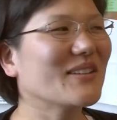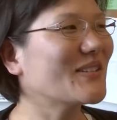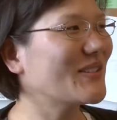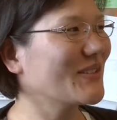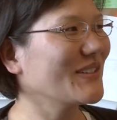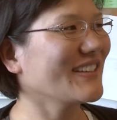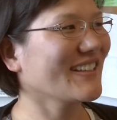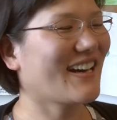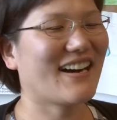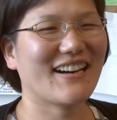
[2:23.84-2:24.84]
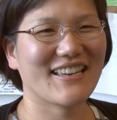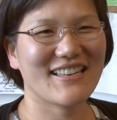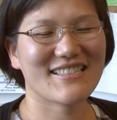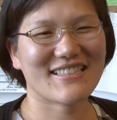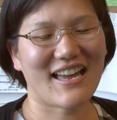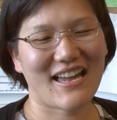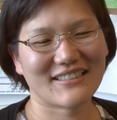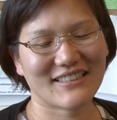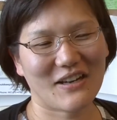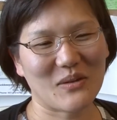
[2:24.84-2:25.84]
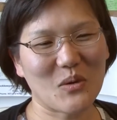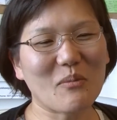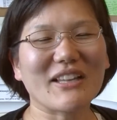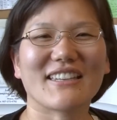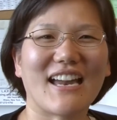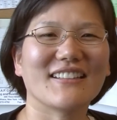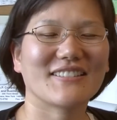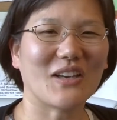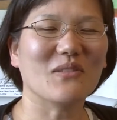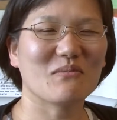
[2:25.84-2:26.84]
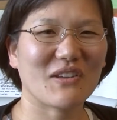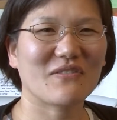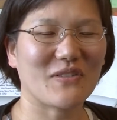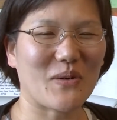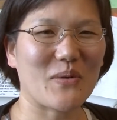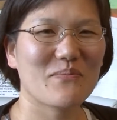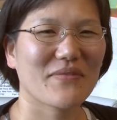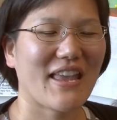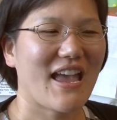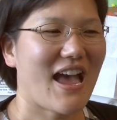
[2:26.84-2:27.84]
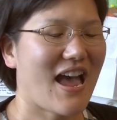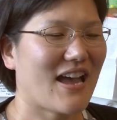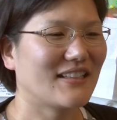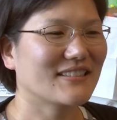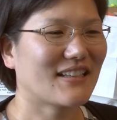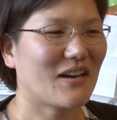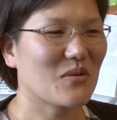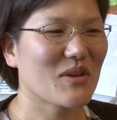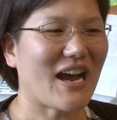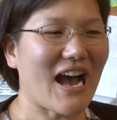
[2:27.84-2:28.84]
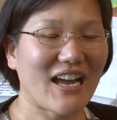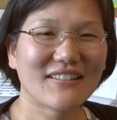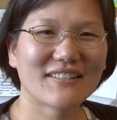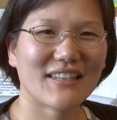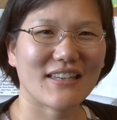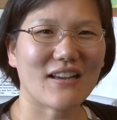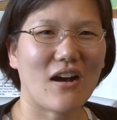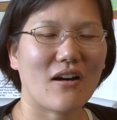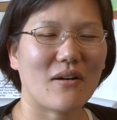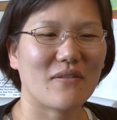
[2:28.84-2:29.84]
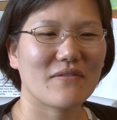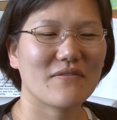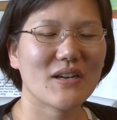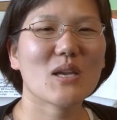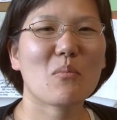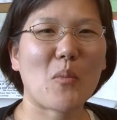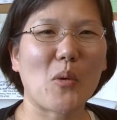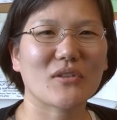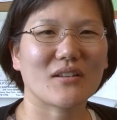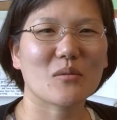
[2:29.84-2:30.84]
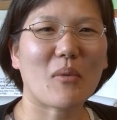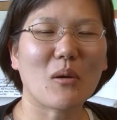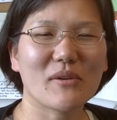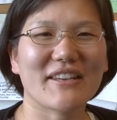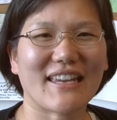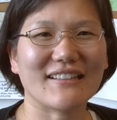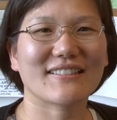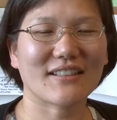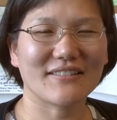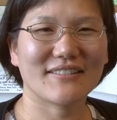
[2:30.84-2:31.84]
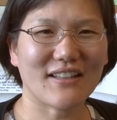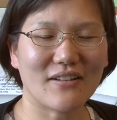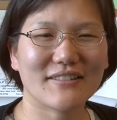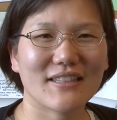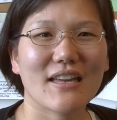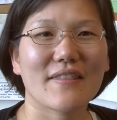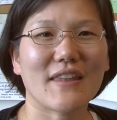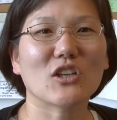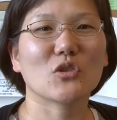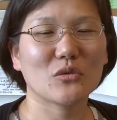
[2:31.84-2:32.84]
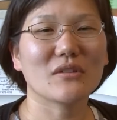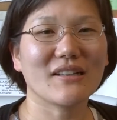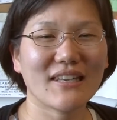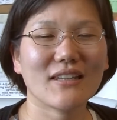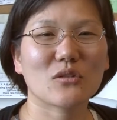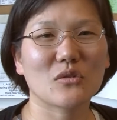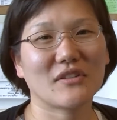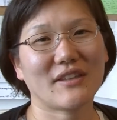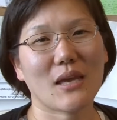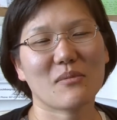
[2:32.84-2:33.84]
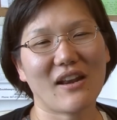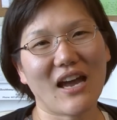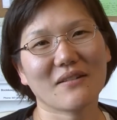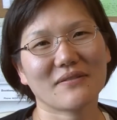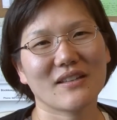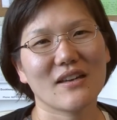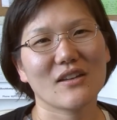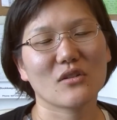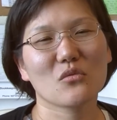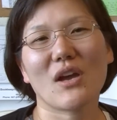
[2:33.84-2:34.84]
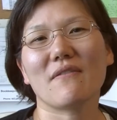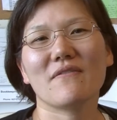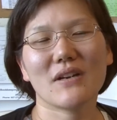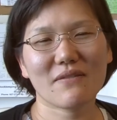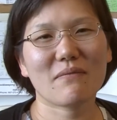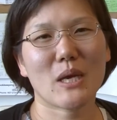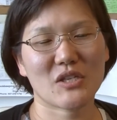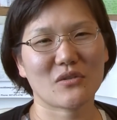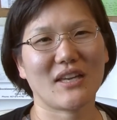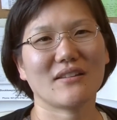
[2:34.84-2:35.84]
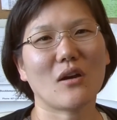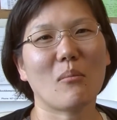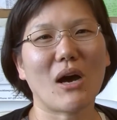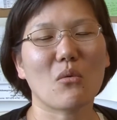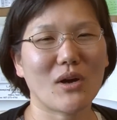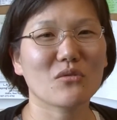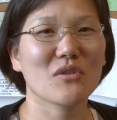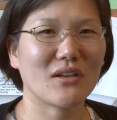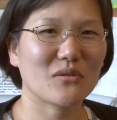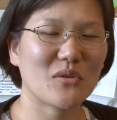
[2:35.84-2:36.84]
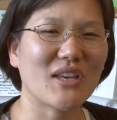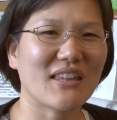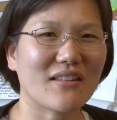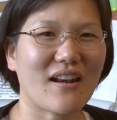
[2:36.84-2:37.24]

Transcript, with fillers: doing uh, is that uh, nobody has done before. And uh, we are asking uh, very important public health concerns that could lead to save lives. So we are very passionate about what we are doing in the